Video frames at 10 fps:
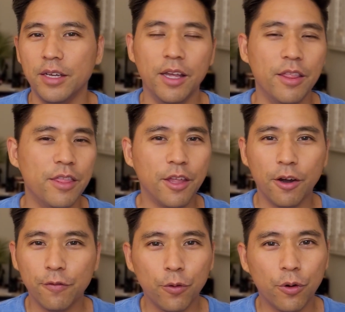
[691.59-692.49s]
And
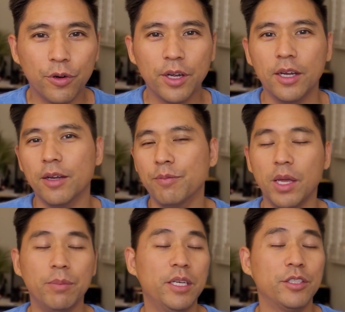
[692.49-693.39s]
therefore,
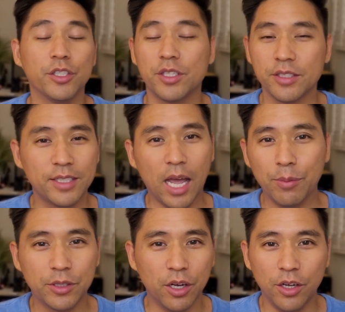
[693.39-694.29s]
maybe he just
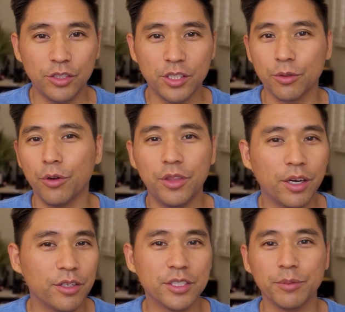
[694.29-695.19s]
sabotages or
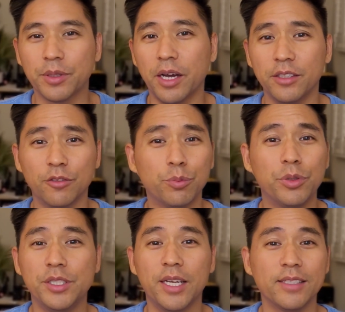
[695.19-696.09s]
there's some kind of
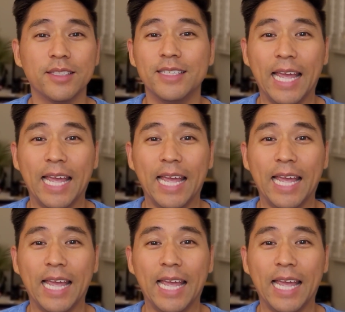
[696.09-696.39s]
predestined